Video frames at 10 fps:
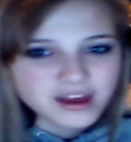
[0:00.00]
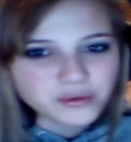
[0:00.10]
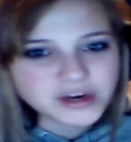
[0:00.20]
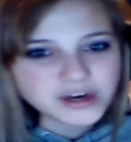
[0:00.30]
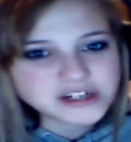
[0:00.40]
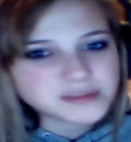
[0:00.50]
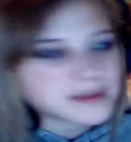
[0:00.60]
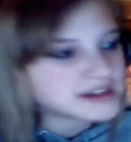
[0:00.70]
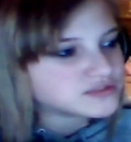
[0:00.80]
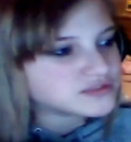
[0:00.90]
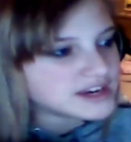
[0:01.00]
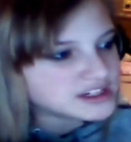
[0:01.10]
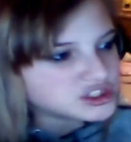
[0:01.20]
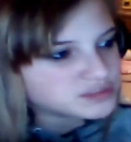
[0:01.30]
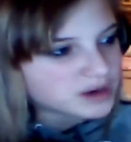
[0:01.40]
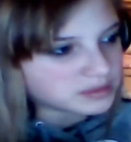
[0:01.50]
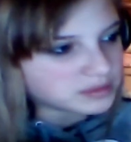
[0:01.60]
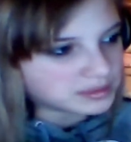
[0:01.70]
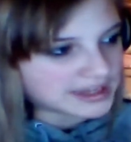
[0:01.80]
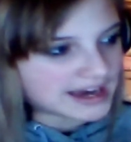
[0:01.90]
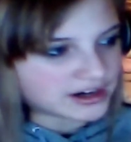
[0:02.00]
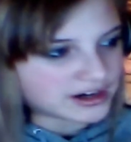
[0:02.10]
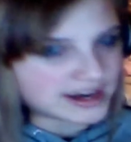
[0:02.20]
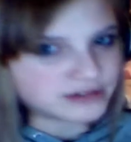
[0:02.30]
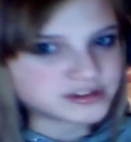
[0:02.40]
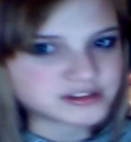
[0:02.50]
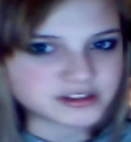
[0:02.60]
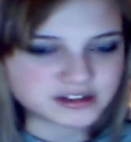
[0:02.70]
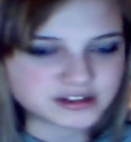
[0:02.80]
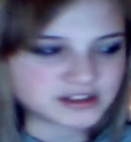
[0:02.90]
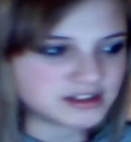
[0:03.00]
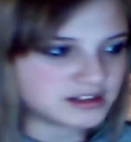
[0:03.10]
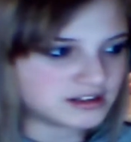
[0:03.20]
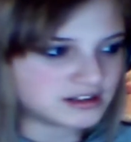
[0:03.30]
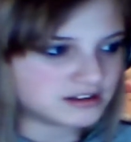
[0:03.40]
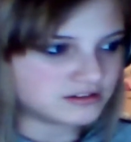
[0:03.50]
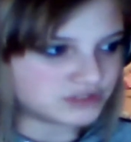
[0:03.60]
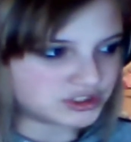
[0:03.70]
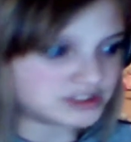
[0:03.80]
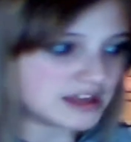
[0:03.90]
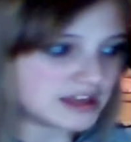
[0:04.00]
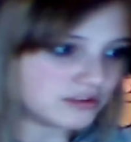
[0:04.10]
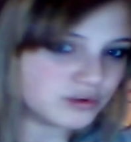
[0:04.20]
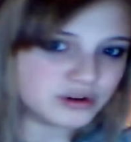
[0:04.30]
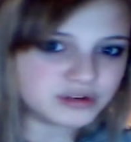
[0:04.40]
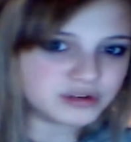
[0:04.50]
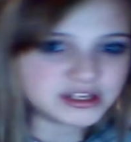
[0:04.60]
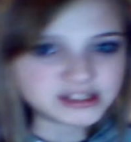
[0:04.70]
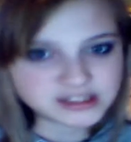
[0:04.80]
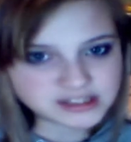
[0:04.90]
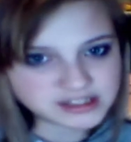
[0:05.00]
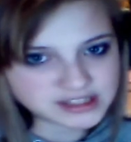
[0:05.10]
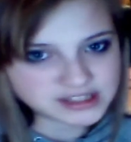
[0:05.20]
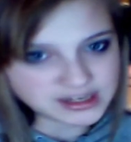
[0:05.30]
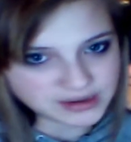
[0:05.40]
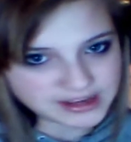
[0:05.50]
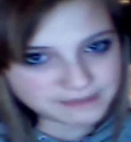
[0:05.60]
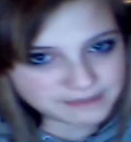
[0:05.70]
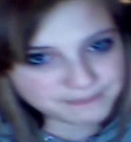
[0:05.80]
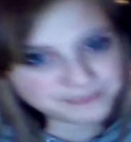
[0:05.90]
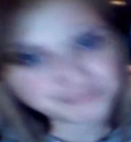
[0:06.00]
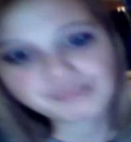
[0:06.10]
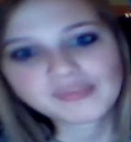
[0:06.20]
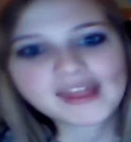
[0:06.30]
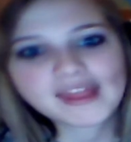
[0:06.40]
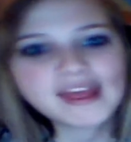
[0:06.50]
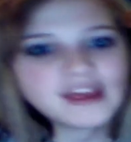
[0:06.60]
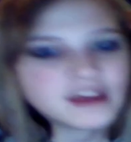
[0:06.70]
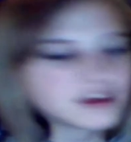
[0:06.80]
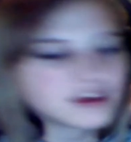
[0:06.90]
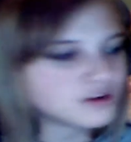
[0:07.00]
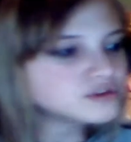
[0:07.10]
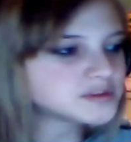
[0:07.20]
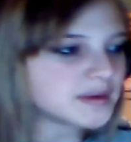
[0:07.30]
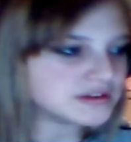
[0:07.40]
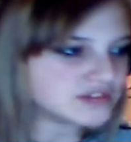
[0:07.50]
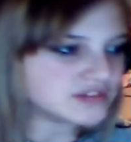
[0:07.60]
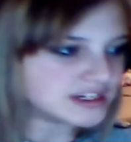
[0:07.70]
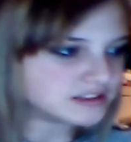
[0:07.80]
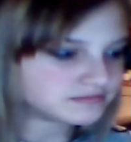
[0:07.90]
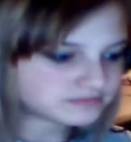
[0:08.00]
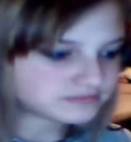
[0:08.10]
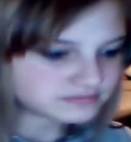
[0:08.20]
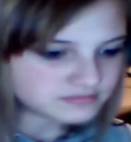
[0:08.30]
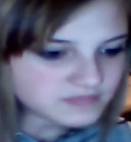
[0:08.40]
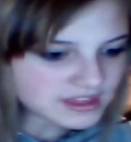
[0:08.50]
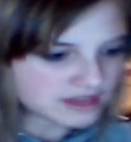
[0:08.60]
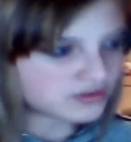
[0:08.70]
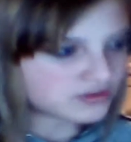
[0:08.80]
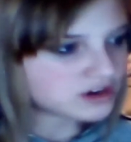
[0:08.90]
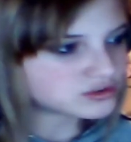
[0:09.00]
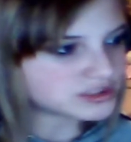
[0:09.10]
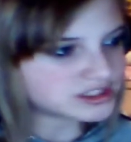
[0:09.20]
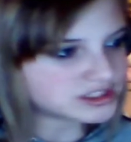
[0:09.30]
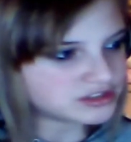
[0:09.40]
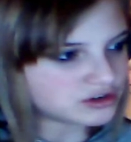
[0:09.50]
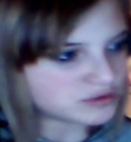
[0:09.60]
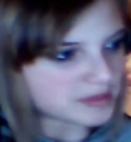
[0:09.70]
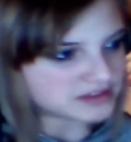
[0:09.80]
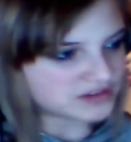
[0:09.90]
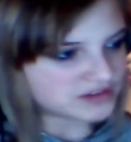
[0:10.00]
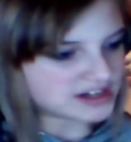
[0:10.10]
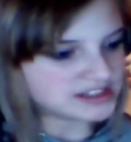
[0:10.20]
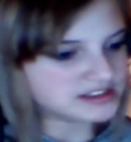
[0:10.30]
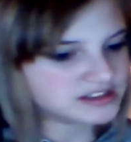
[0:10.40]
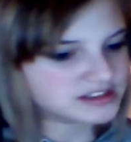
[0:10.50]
Where is my best friend? She's probably at her house. Which is damn rude. Anyway. Who is my best friend? If you're on Twitter, you know who my best friend is.